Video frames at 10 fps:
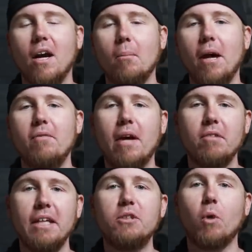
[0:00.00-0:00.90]
Um, I even have
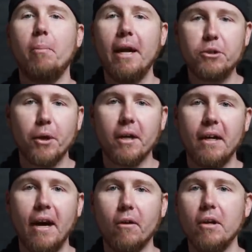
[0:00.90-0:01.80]
a link to our Patreon
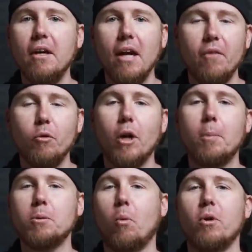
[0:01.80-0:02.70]
account if you want to
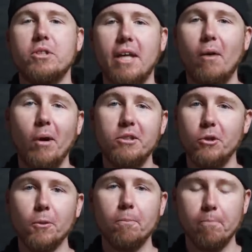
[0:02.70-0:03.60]
help support us in that way
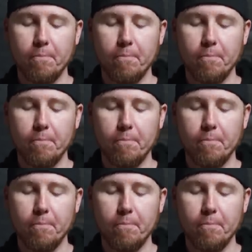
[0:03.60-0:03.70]
too.